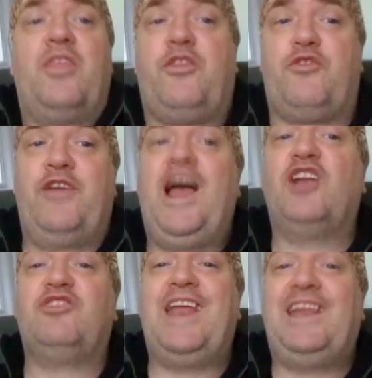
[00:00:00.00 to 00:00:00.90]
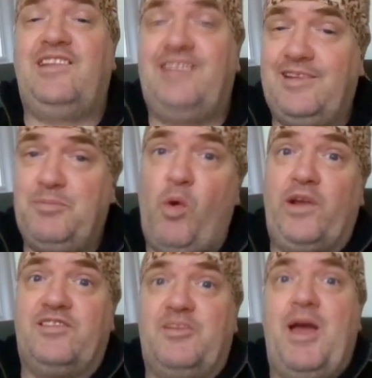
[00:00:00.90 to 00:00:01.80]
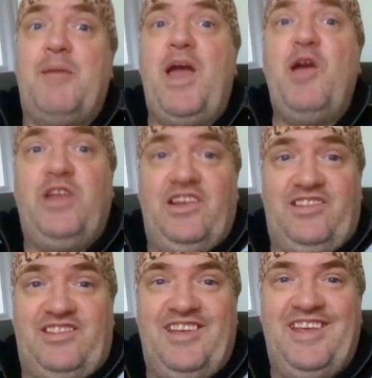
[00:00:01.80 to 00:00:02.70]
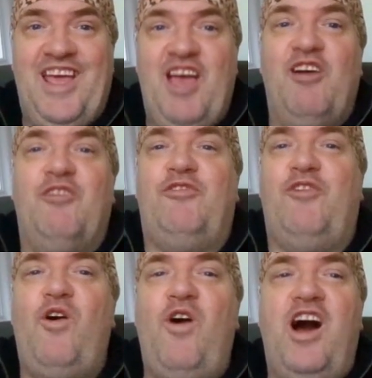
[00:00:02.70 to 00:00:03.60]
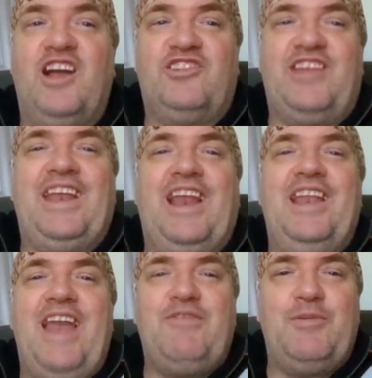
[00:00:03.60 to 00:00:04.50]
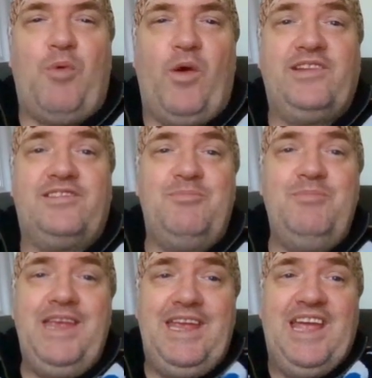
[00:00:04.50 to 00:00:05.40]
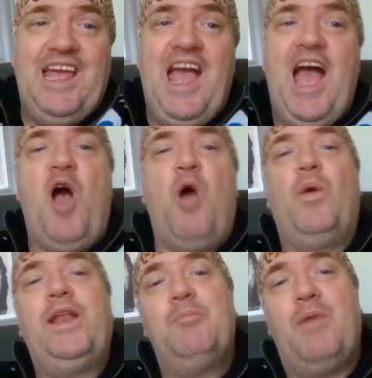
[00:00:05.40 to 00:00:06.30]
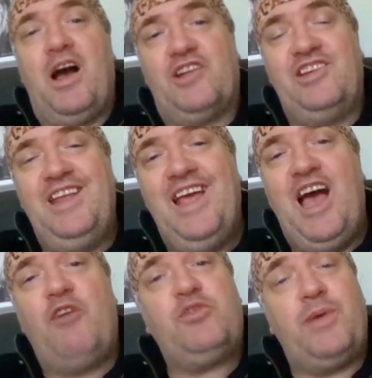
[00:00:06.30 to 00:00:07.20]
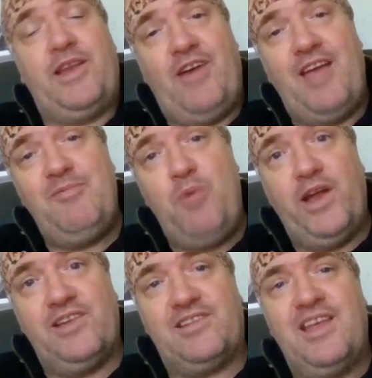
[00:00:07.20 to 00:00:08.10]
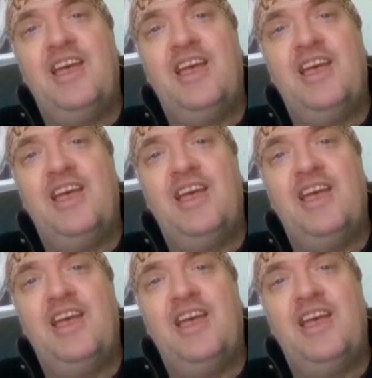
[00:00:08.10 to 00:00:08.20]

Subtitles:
386 points to my opponent, 411 points to me, a winning margin of 25 points.